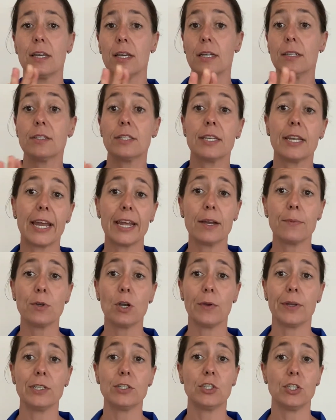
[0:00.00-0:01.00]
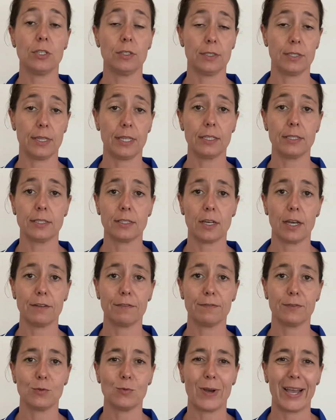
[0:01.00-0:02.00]
Today I'm going to use this sign
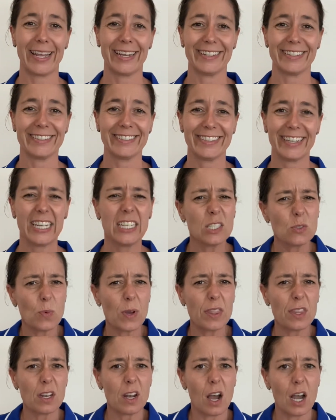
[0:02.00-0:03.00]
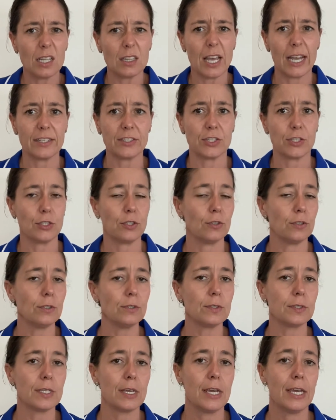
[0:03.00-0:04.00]
for wait. It's one that I like to
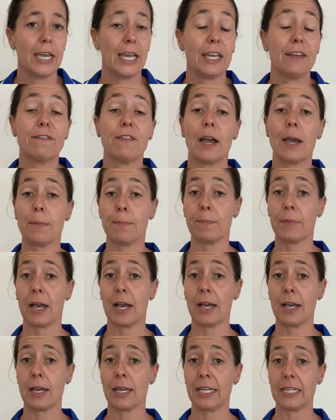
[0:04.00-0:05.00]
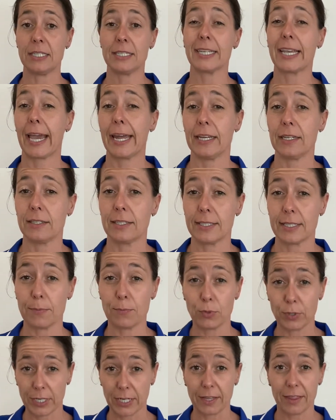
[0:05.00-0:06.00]
use if I'm indicating to
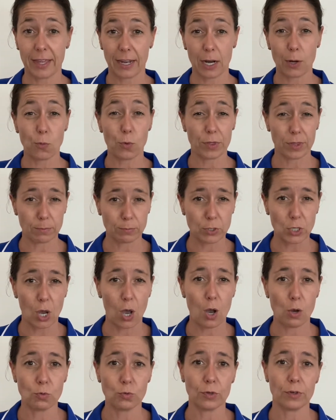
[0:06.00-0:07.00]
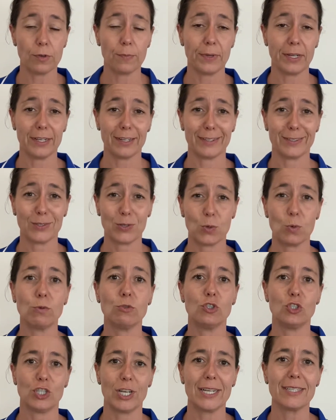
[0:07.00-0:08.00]
somebody that I want them to hold on a minute or
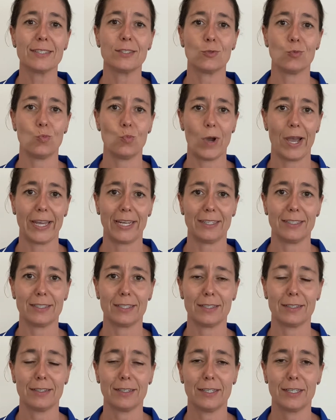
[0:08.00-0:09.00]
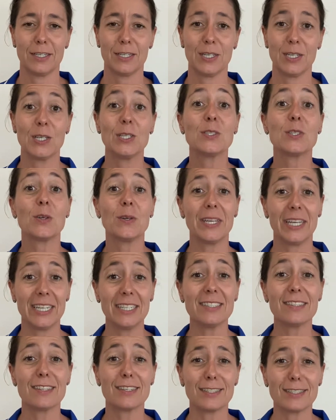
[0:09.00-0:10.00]
just wait. So here's
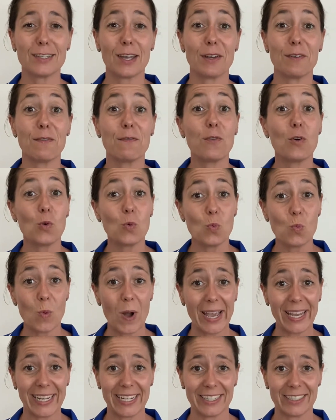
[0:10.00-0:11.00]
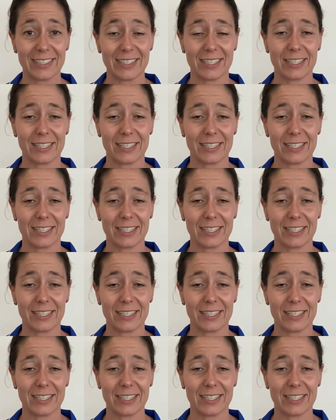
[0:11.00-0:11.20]
the sign for wait.